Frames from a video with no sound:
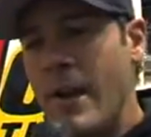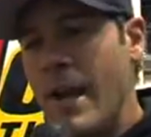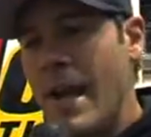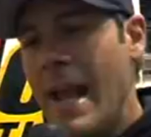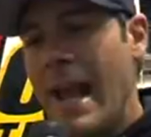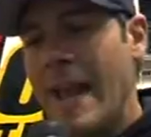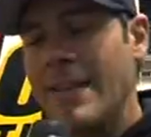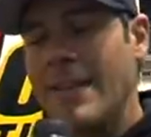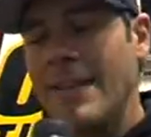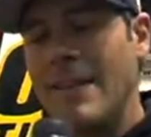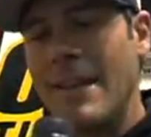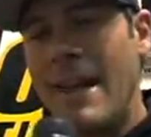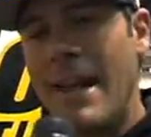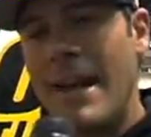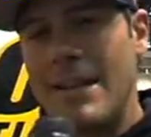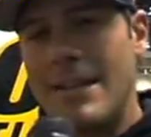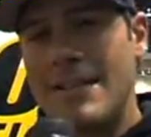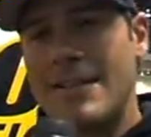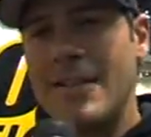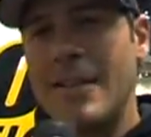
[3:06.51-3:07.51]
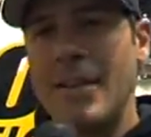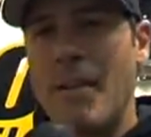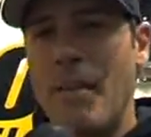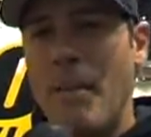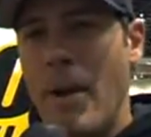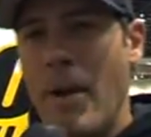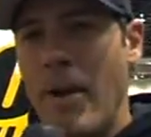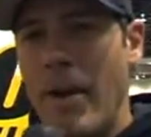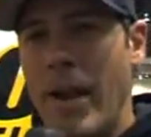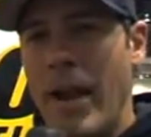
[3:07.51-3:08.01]
And the latest thing that
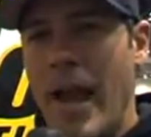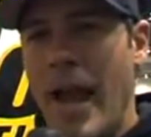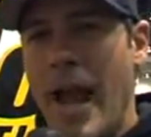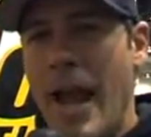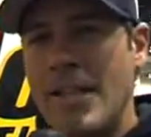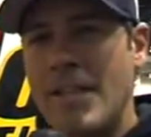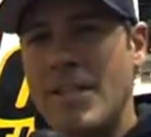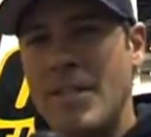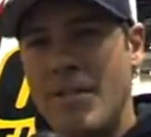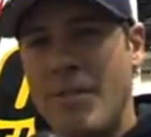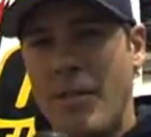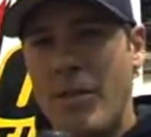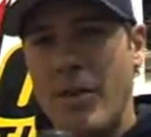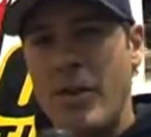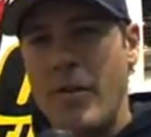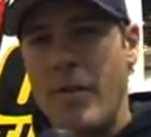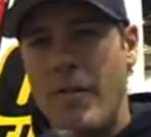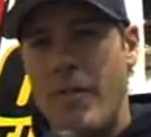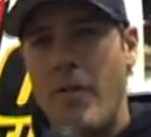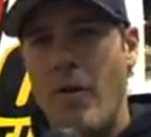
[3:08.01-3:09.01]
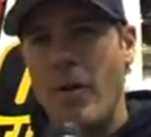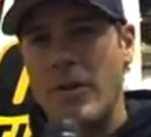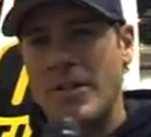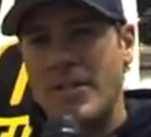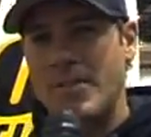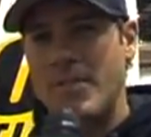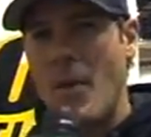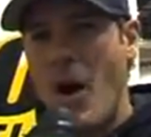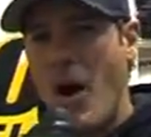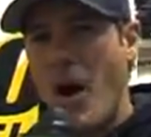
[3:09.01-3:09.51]
Barry has is for you Ford
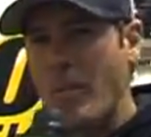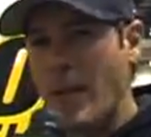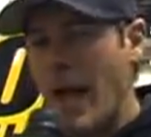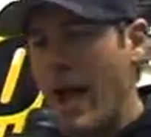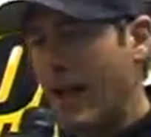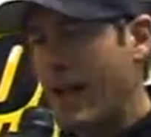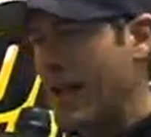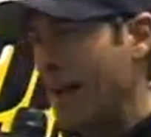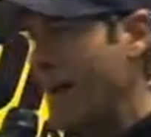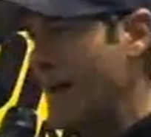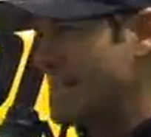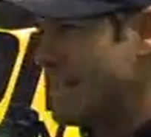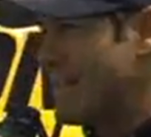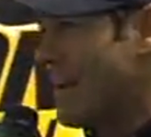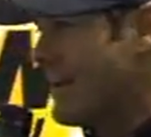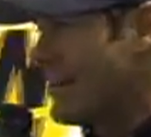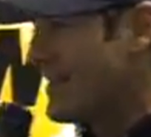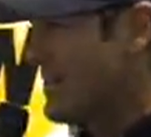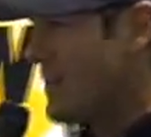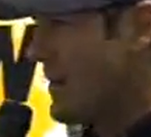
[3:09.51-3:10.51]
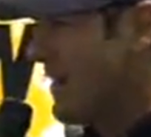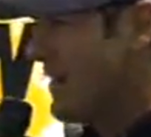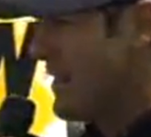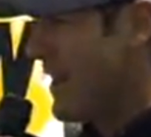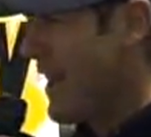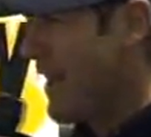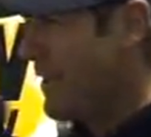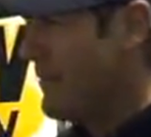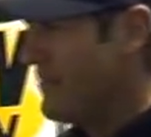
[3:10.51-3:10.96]
small block guys. Tell us about that.